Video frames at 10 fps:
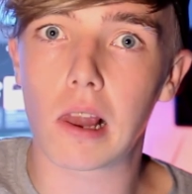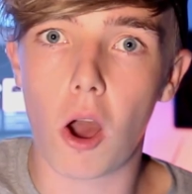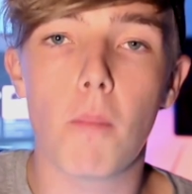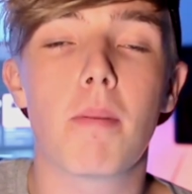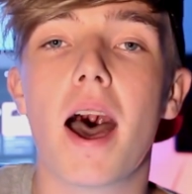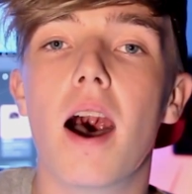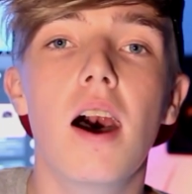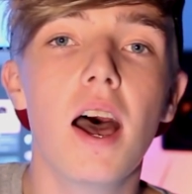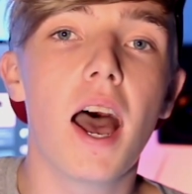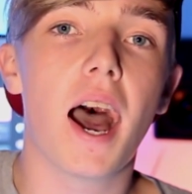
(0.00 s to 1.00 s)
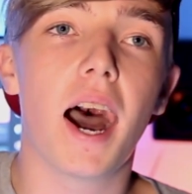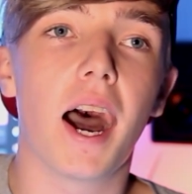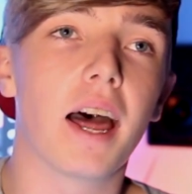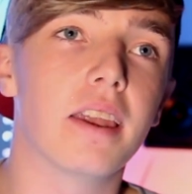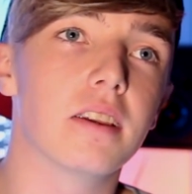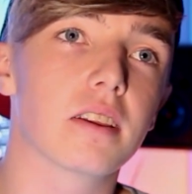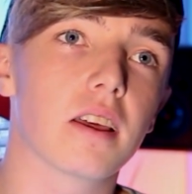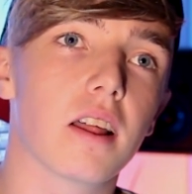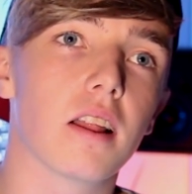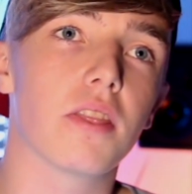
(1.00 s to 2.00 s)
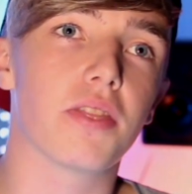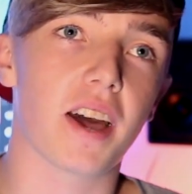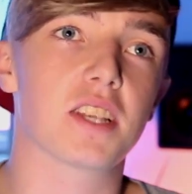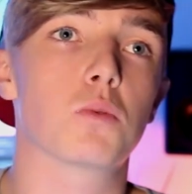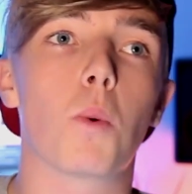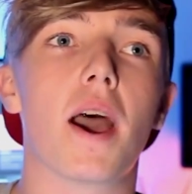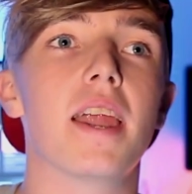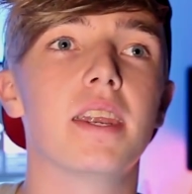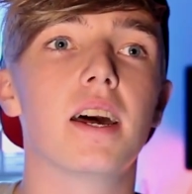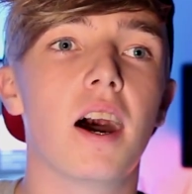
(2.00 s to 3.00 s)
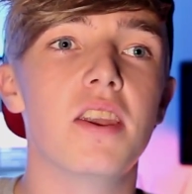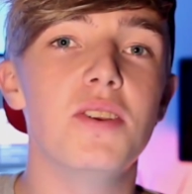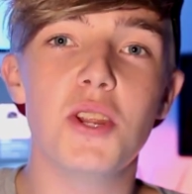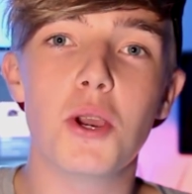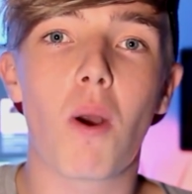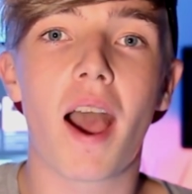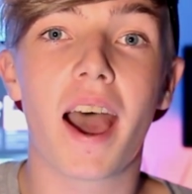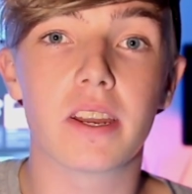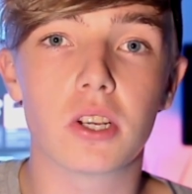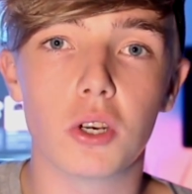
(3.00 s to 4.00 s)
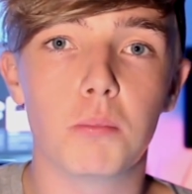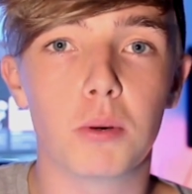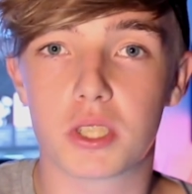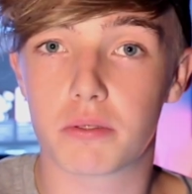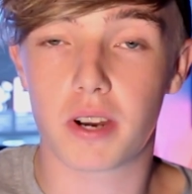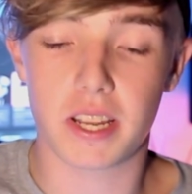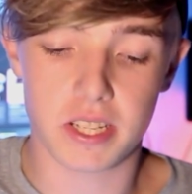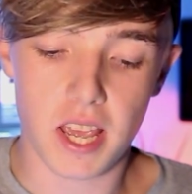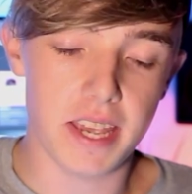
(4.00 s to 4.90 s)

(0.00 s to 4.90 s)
a lot better, and that's when I knew I had a good bunch of friends.